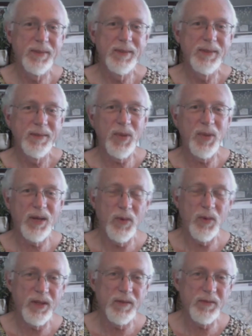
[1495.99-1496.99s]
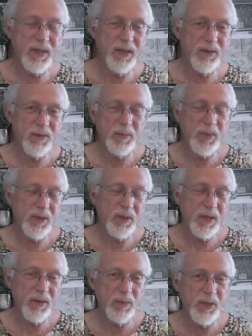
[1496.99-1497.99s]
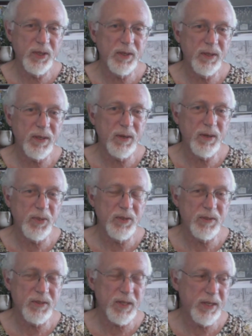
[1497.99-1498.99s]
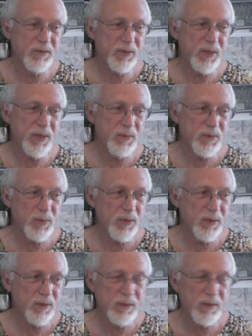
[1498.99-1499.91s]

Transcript: by way of the Caribbean. The Caribbean slave trade was where the